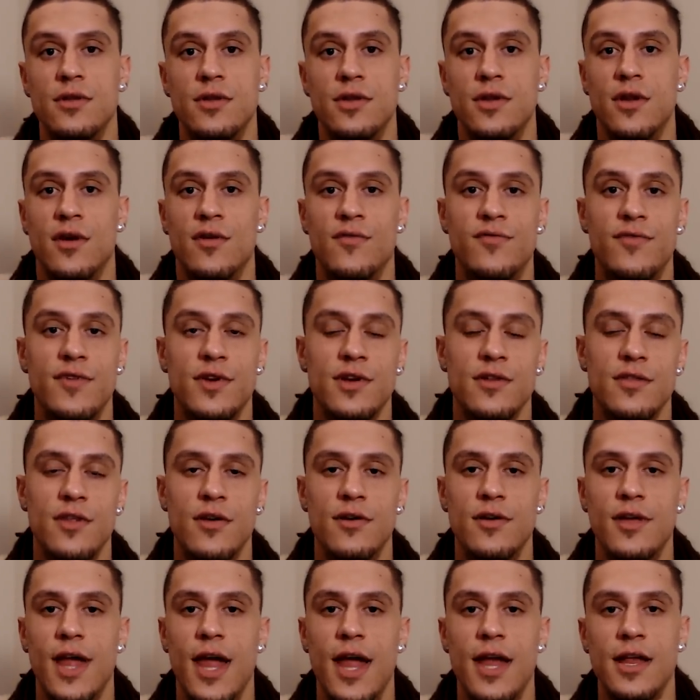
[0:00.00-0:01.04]
you know, figure
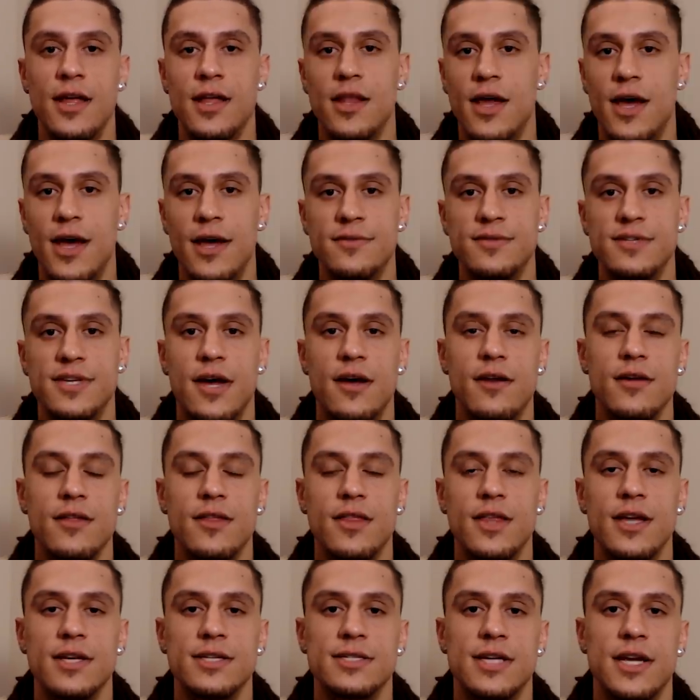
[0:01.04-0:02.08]
their dating lives out and
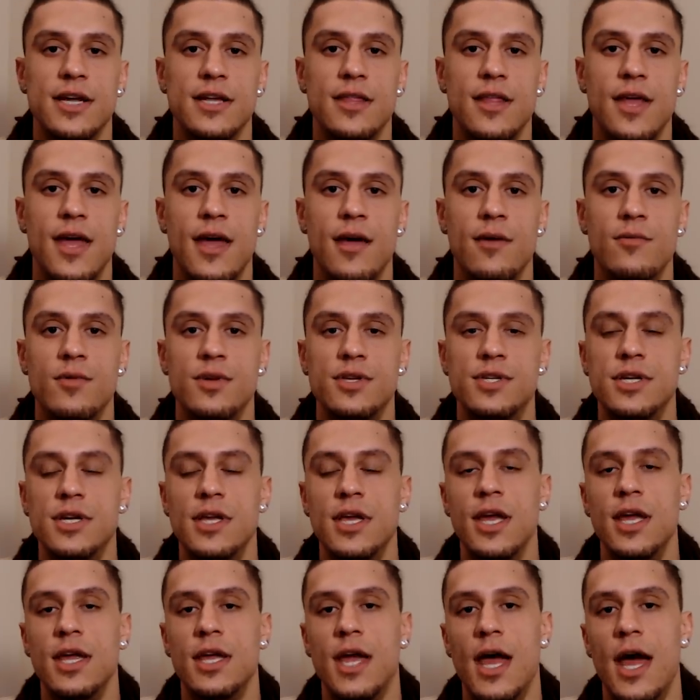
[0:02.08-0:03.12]
things like that, which,
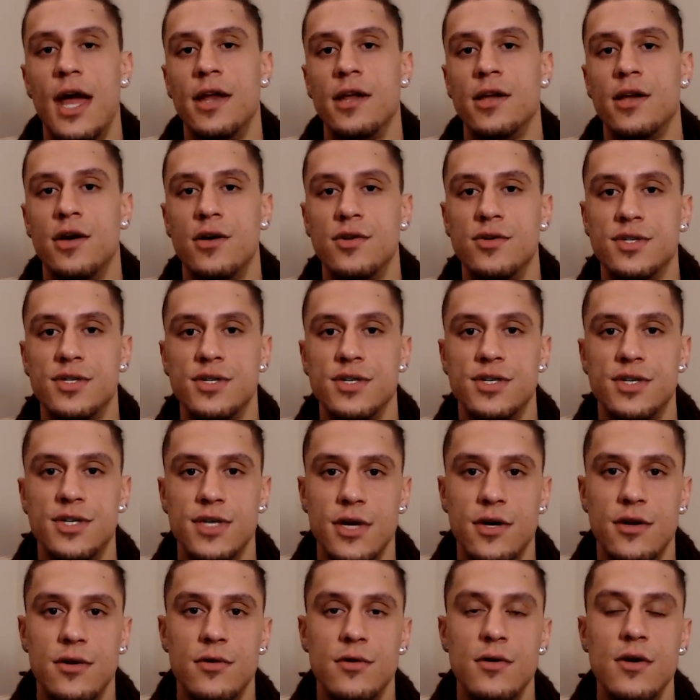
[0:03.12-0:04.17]
again, kind of goes to
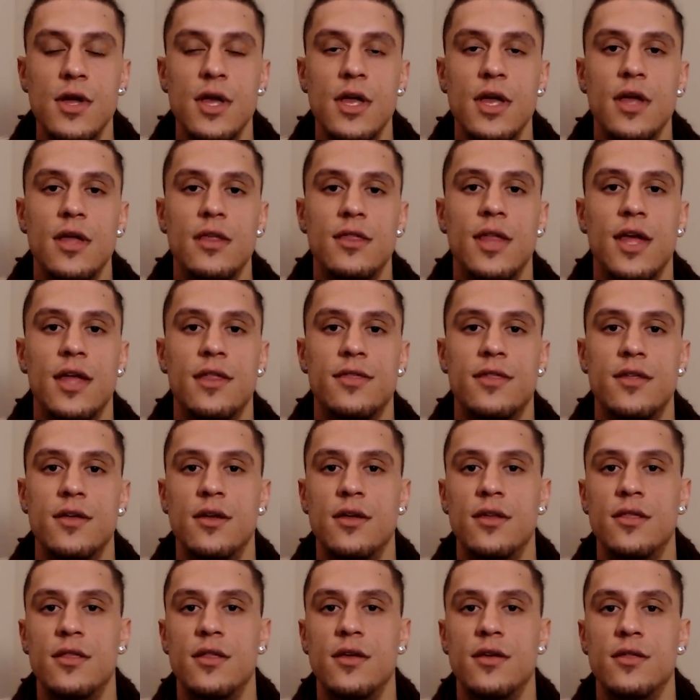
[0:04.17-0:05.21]
show that
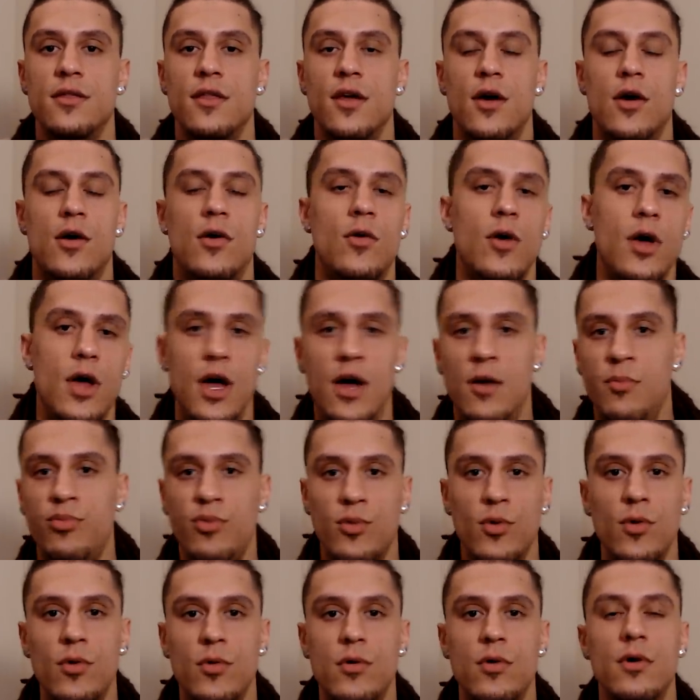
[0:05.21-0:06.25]
the whole
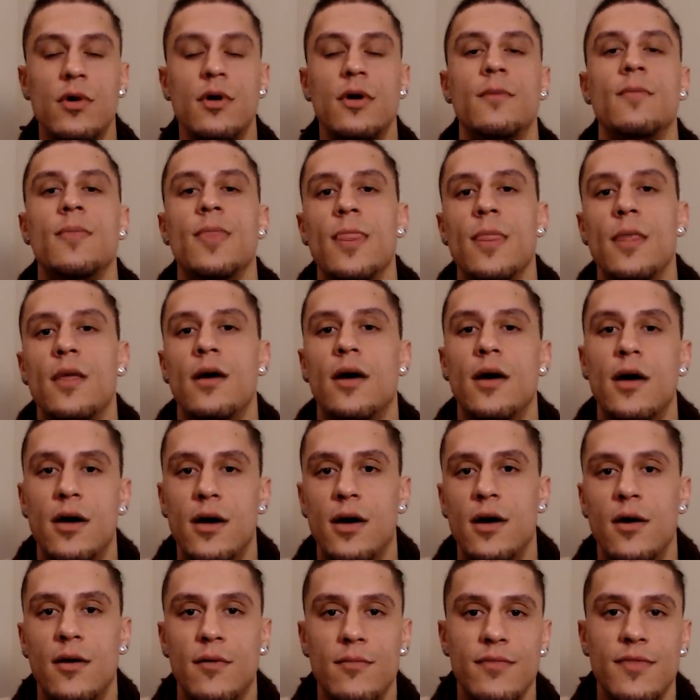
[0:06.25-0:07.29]
uproar
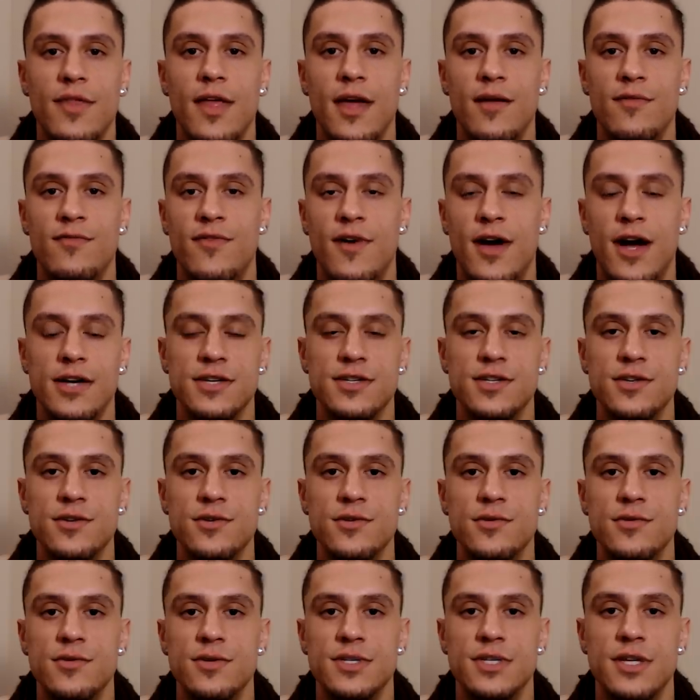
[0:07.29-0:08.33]
that Fox
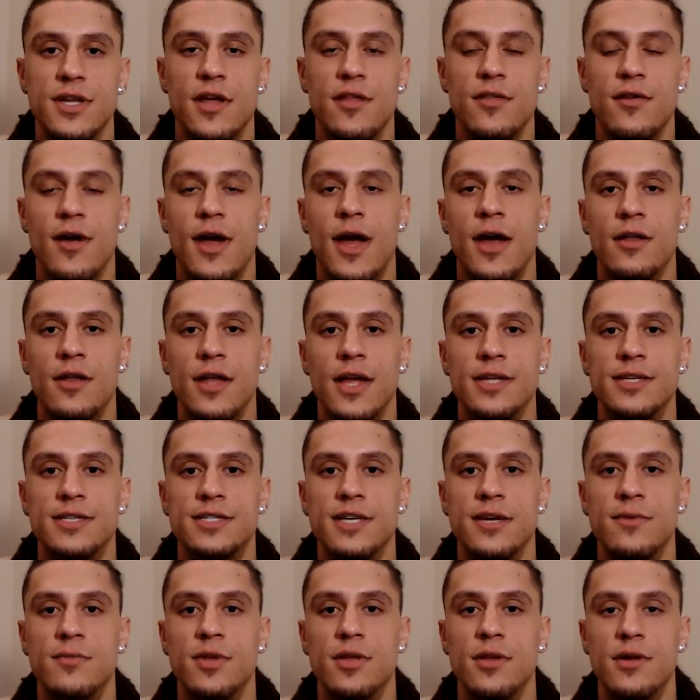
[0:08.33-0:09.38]
News and other outlets
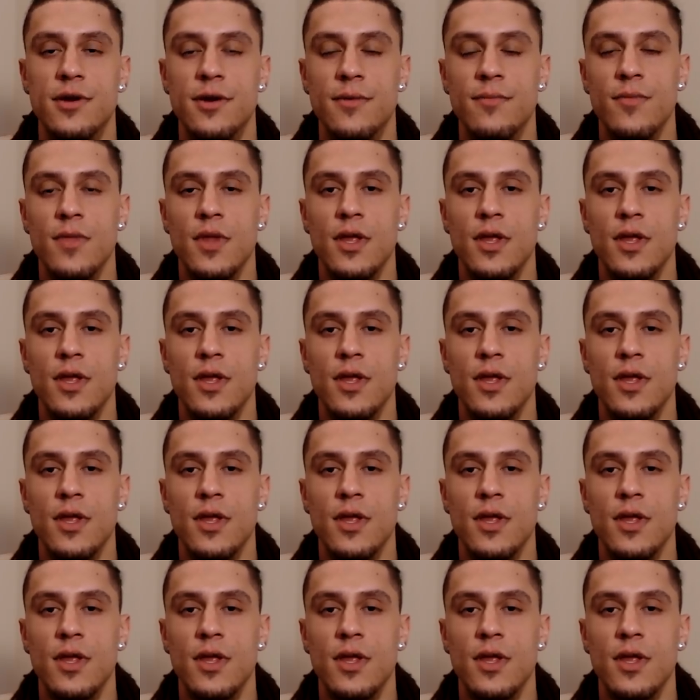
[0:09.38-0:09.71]
similar